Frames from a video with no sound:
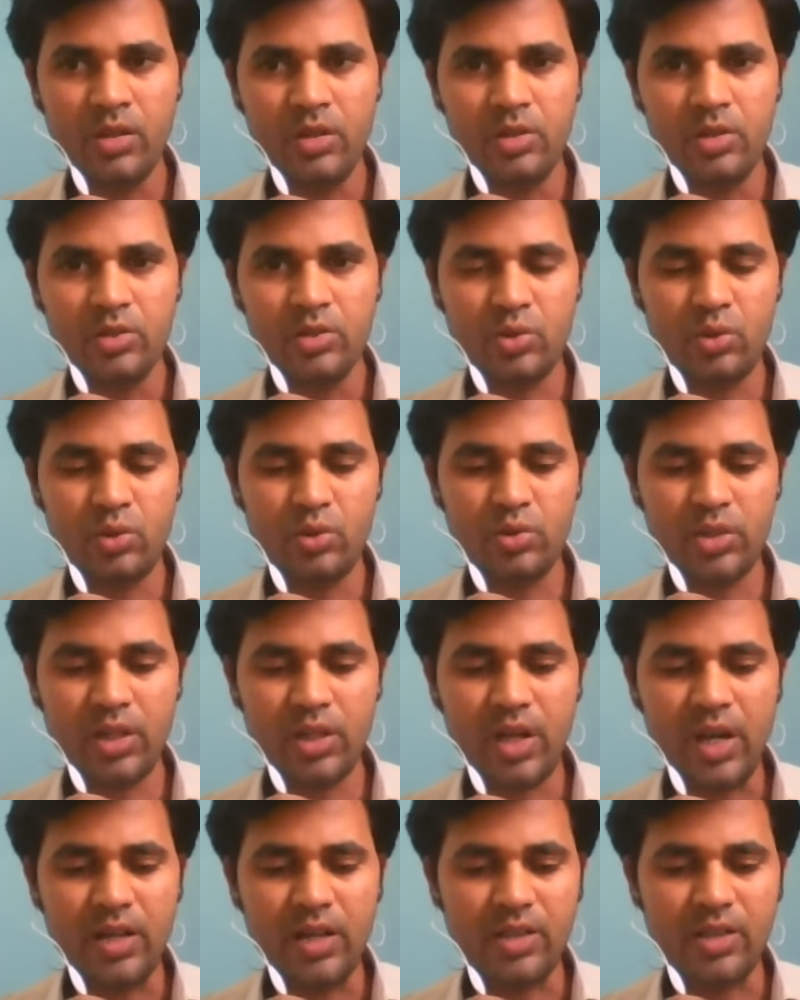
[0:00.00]
So
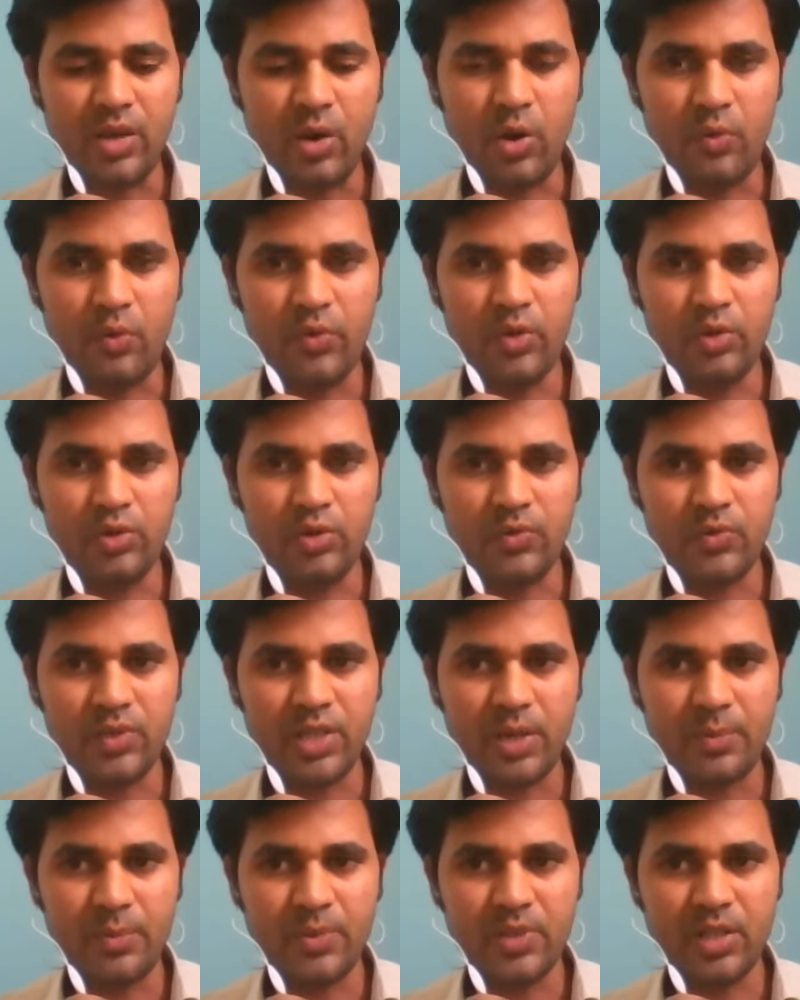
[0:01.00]
there are the ovules which
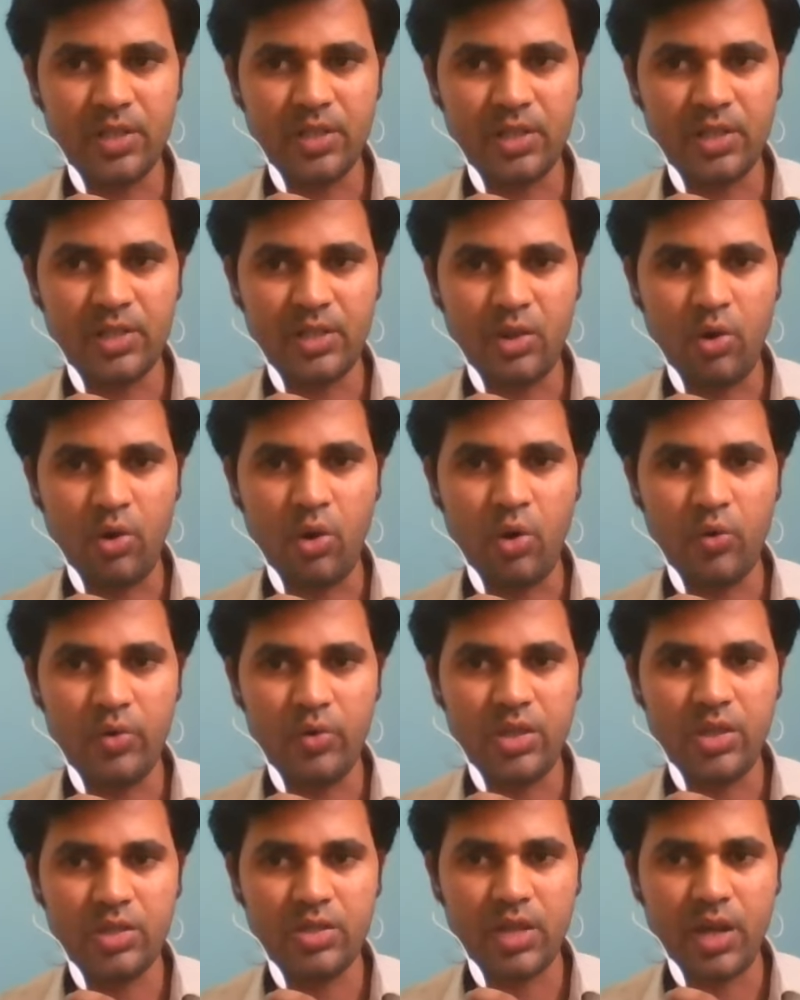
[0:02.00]
are present in the
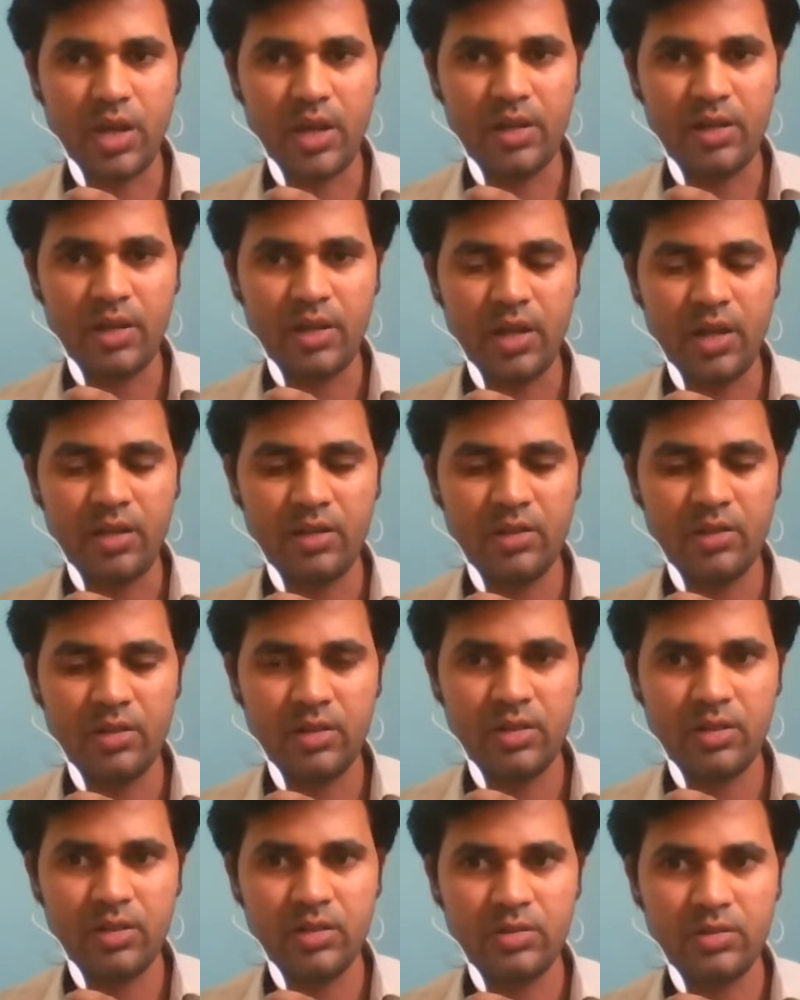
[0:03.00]
ovaries, and
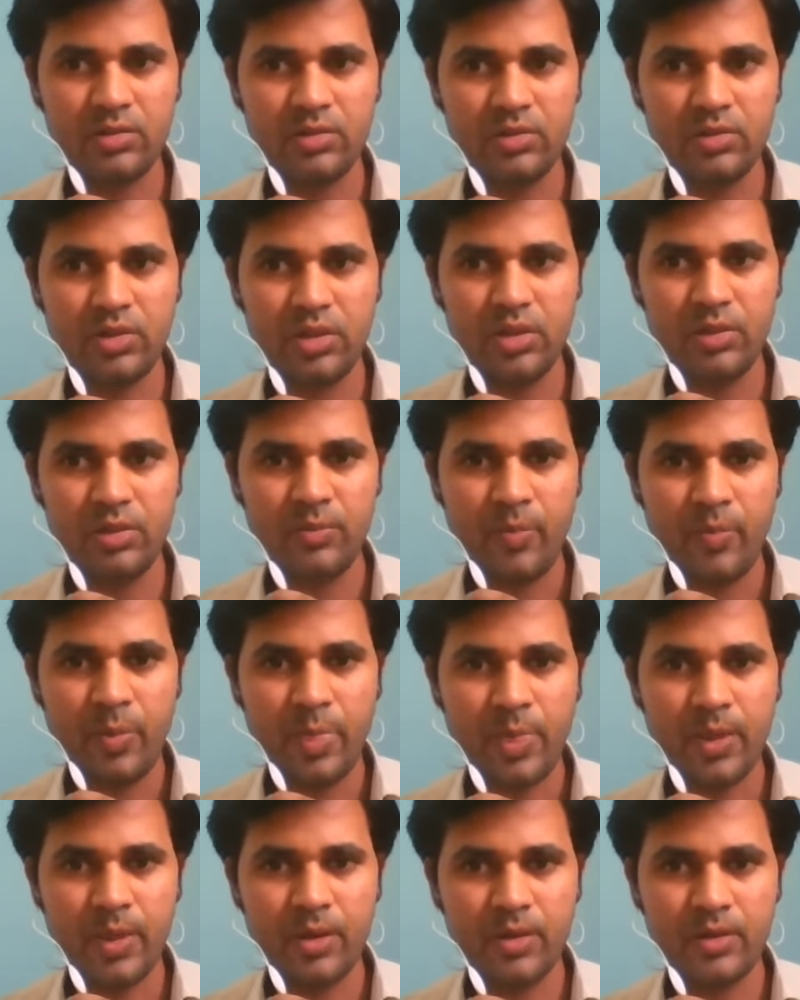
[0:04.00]
the
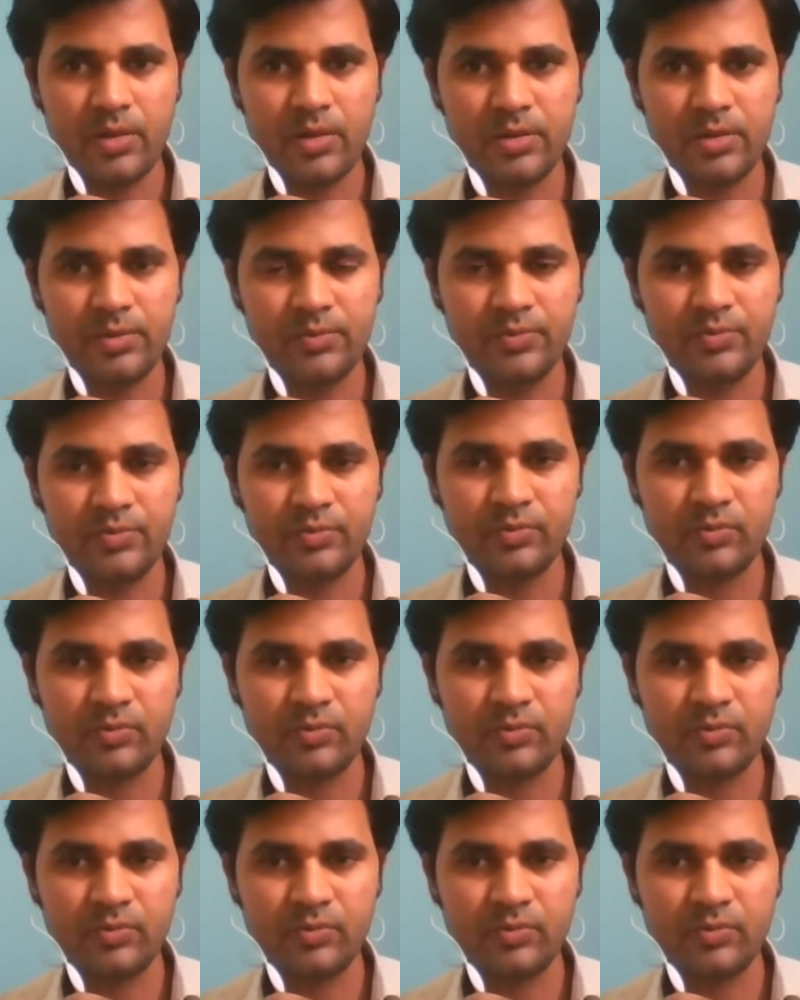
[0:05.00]
um,